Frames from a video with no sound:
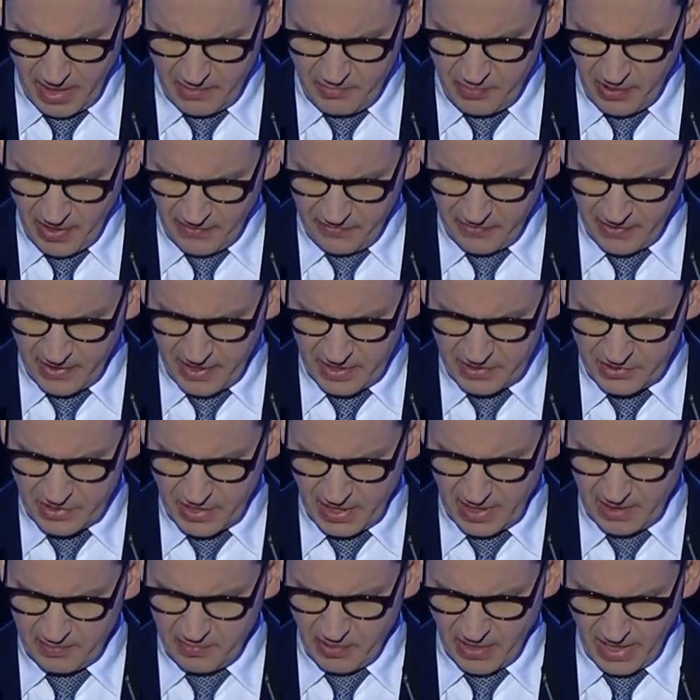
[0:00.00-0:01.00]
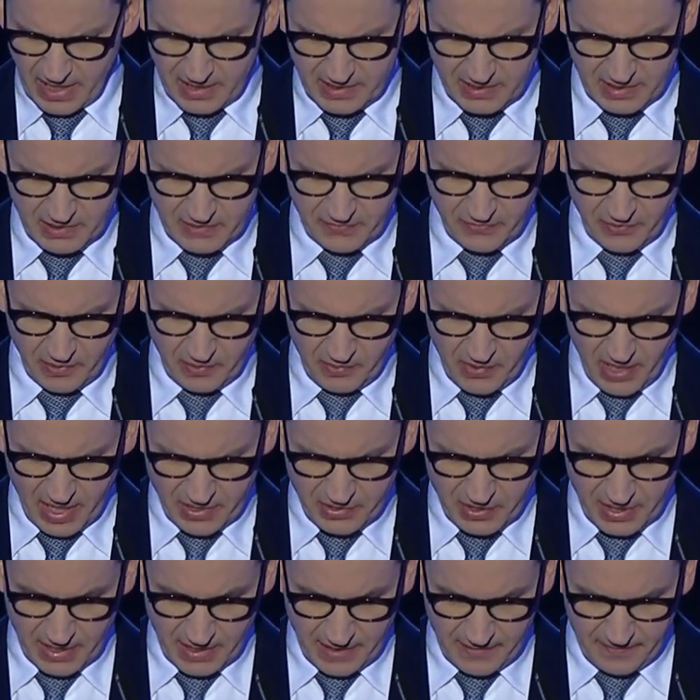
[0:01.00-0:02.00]
by preferential prices from
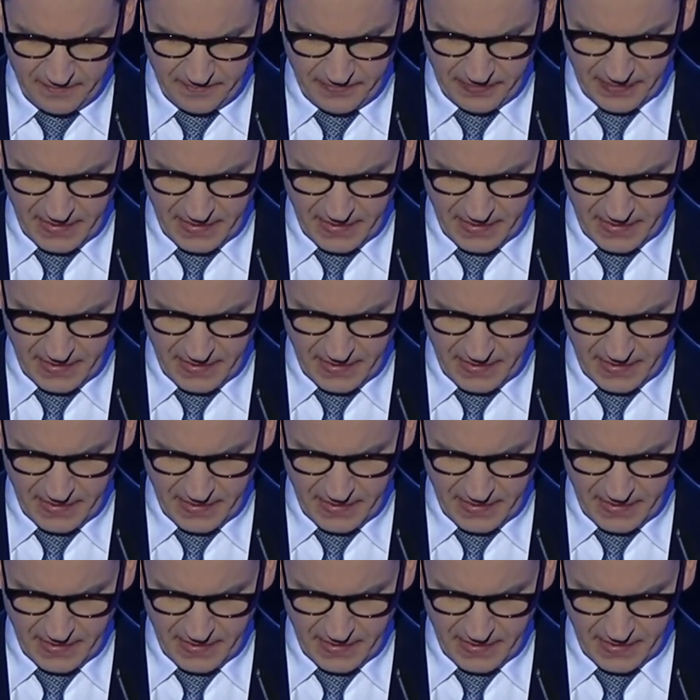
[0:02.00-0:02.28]
Russia.